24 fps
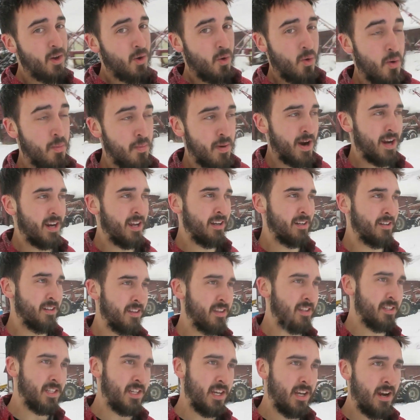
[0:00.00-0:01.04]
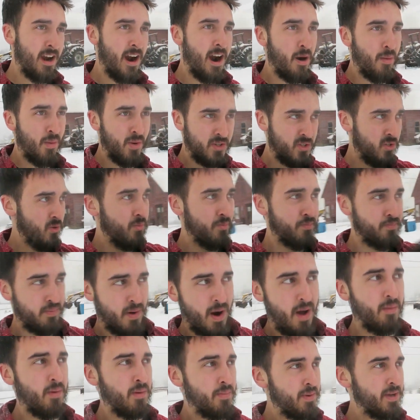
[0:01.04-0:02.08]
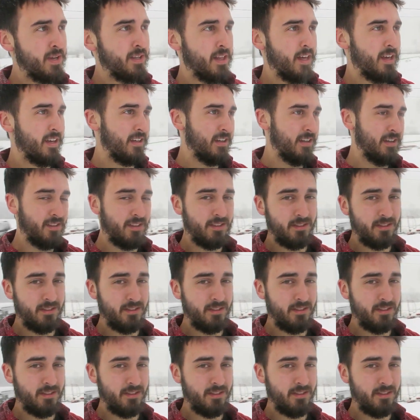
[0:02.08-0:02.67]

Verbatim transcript: we'll break into the ZR, which will probably be like a